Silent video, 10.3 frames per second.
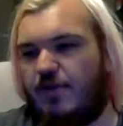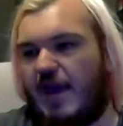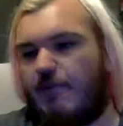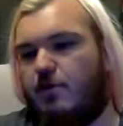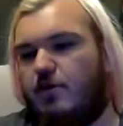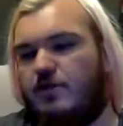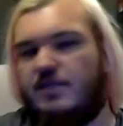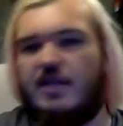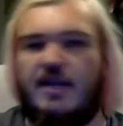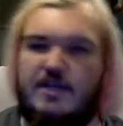game content.
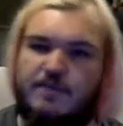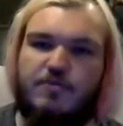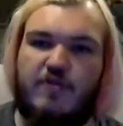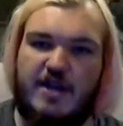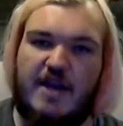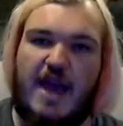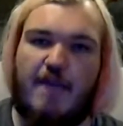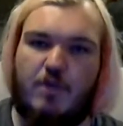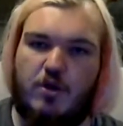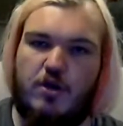It is pretty damn
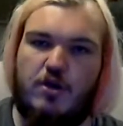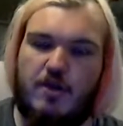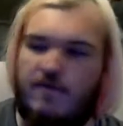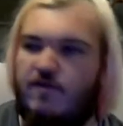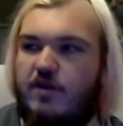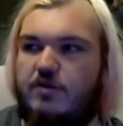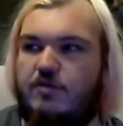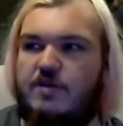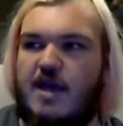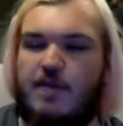good, if I do
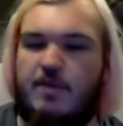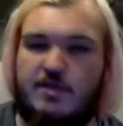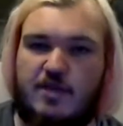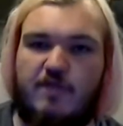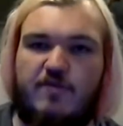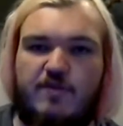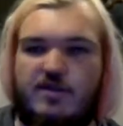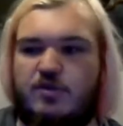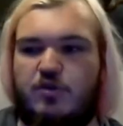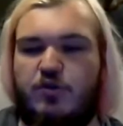say myself,
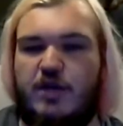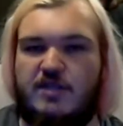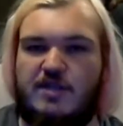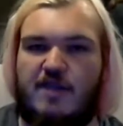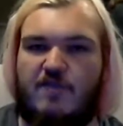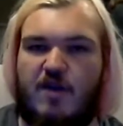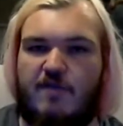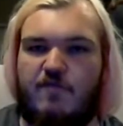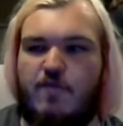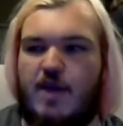because who doesn't love Kung
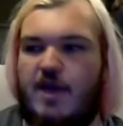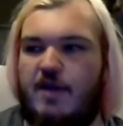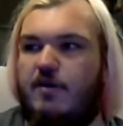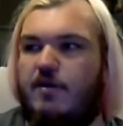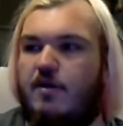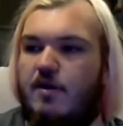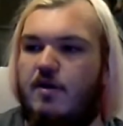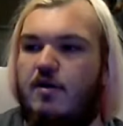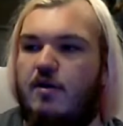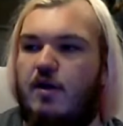Fu Panda?
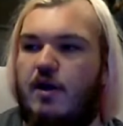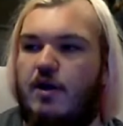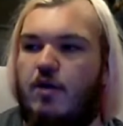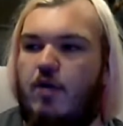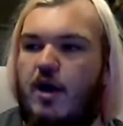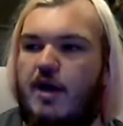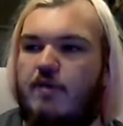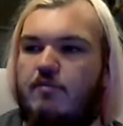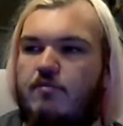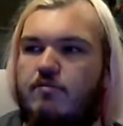I know I
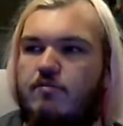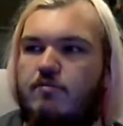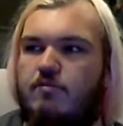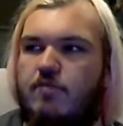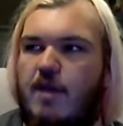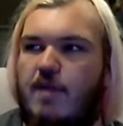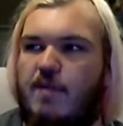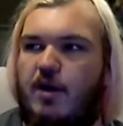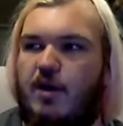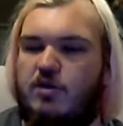am
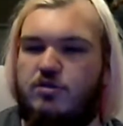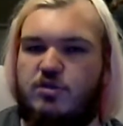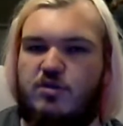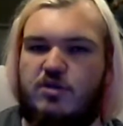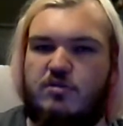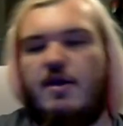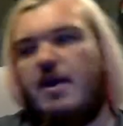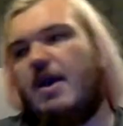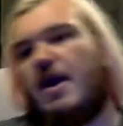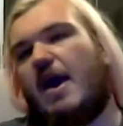impartial to it.
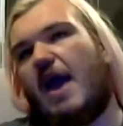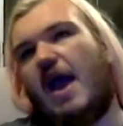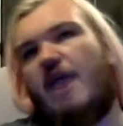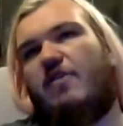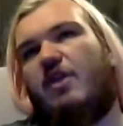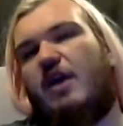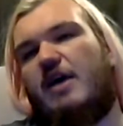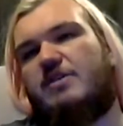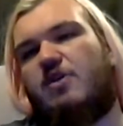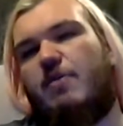And the
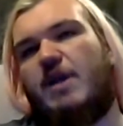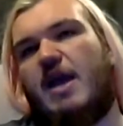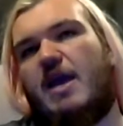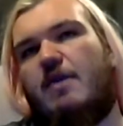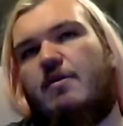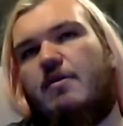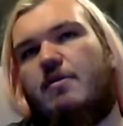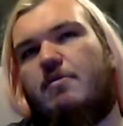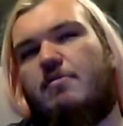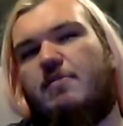last nominee,
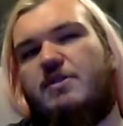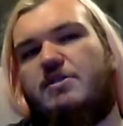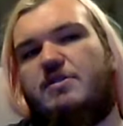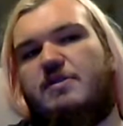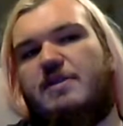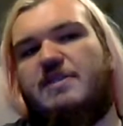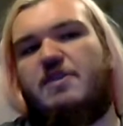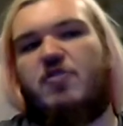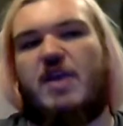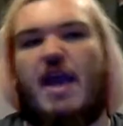which,
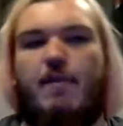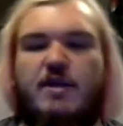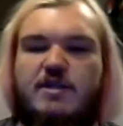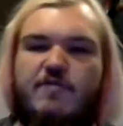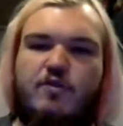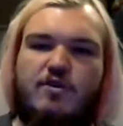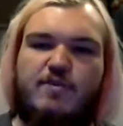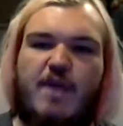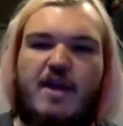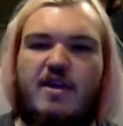considering how much I've talked
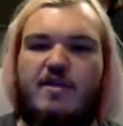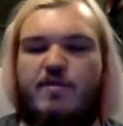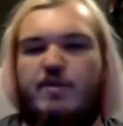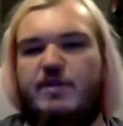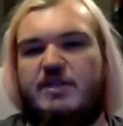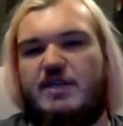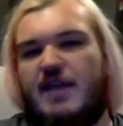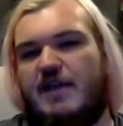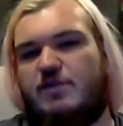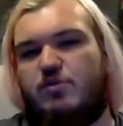about it, you can pretty much
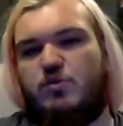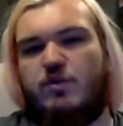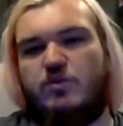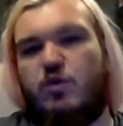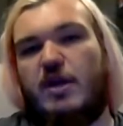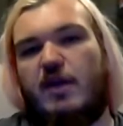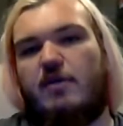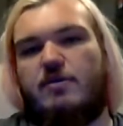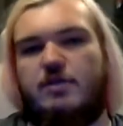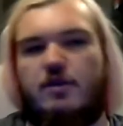guess which one's winning,
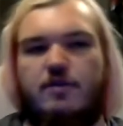so...